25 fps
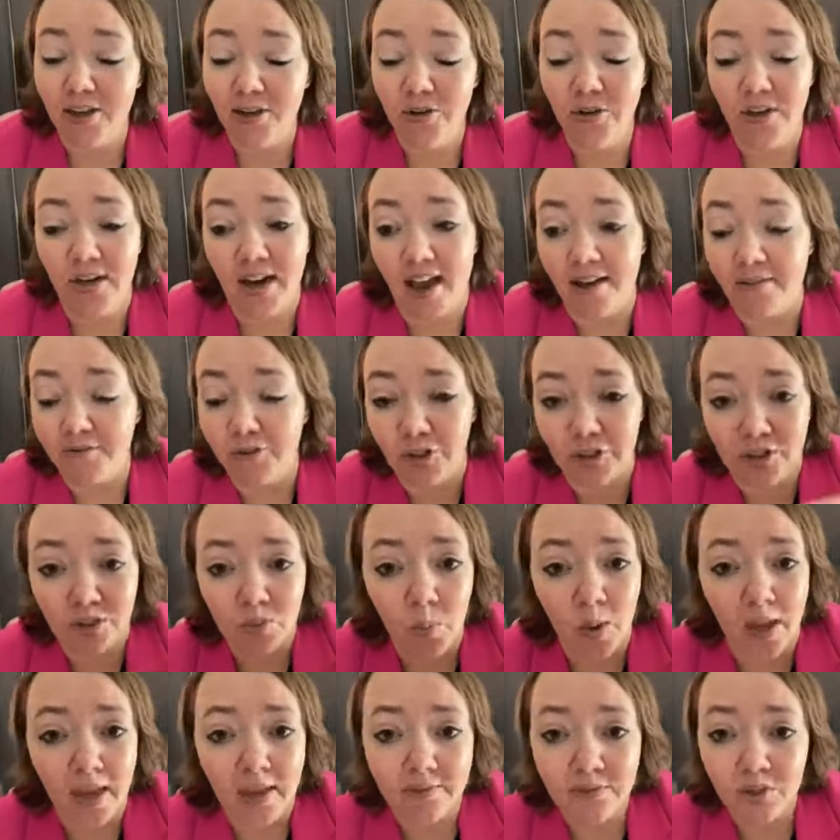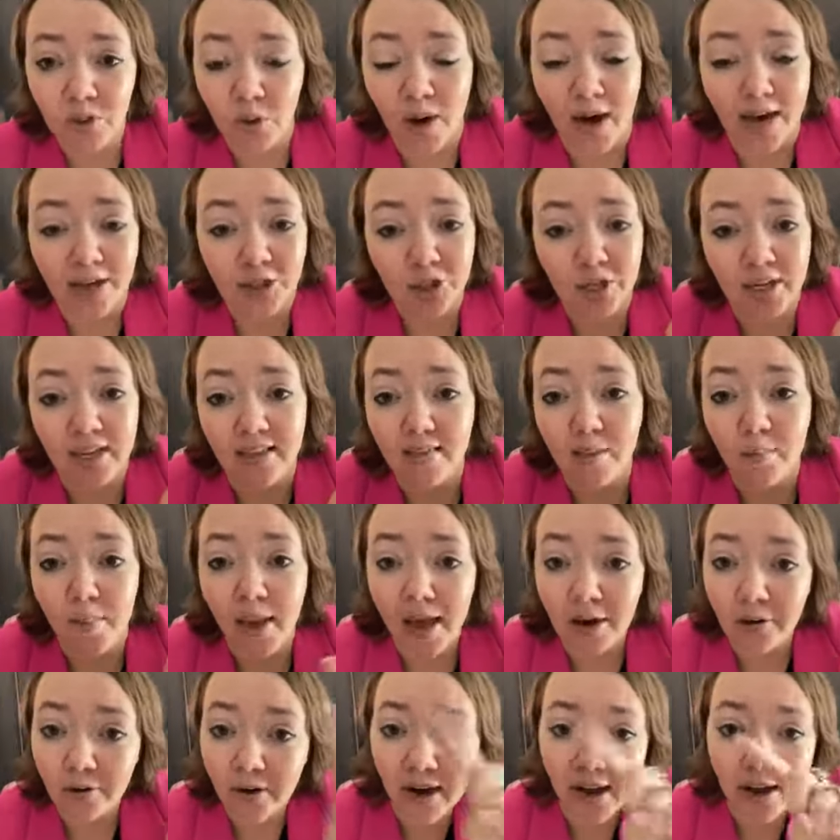You could have just waves crashing in the
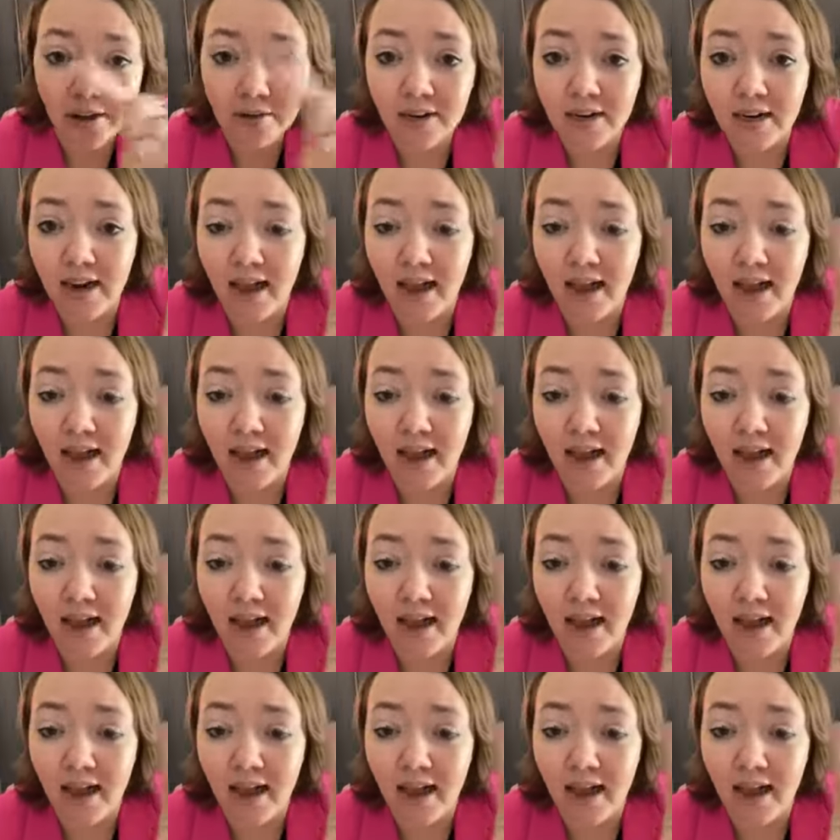background